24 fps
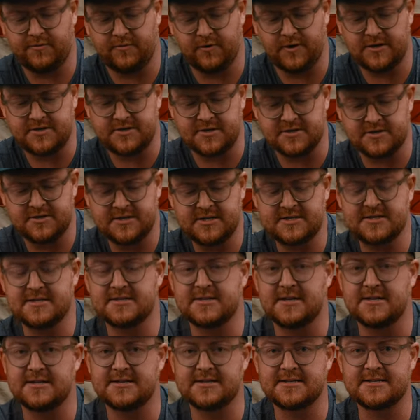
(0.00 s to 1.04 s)
for instance, this is
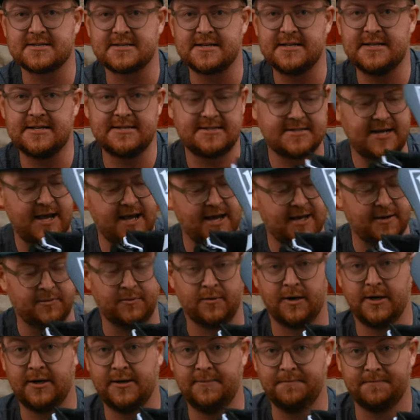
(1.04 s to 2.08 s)
a C-10,
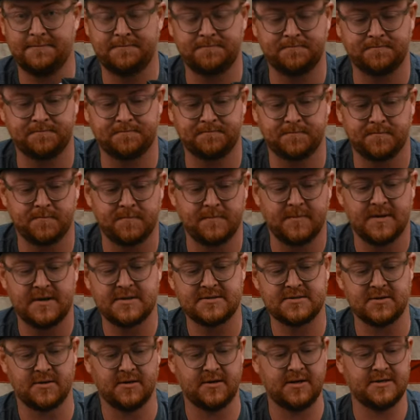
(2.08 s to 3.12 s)
right?
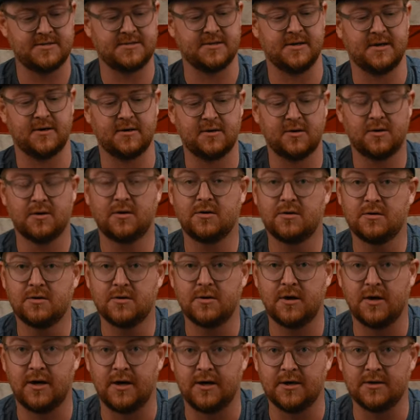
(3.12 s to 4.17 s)
So it's a
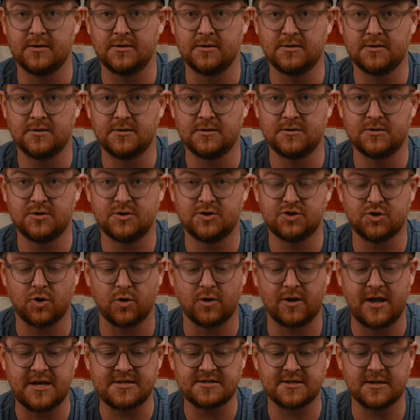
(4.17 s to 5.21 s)
short
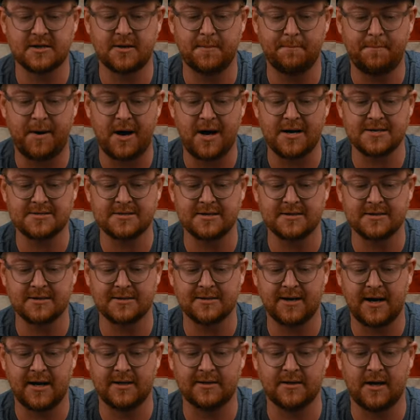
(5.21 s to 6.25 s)
glass composite
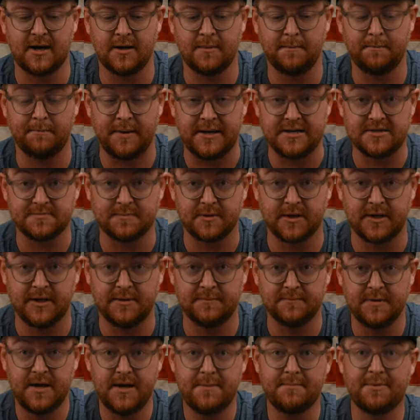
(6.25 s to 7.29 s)
nylon base plate,
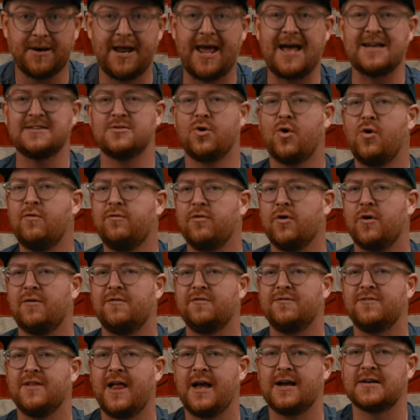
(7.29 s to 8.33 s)
but it has an overall
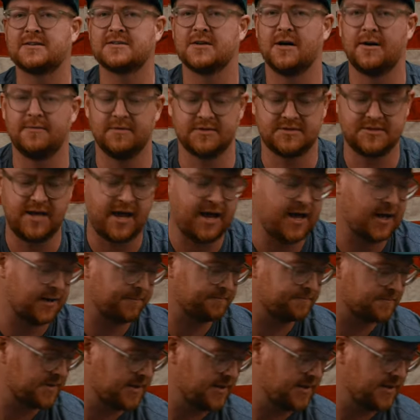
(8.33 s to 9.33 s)
flex of a 10.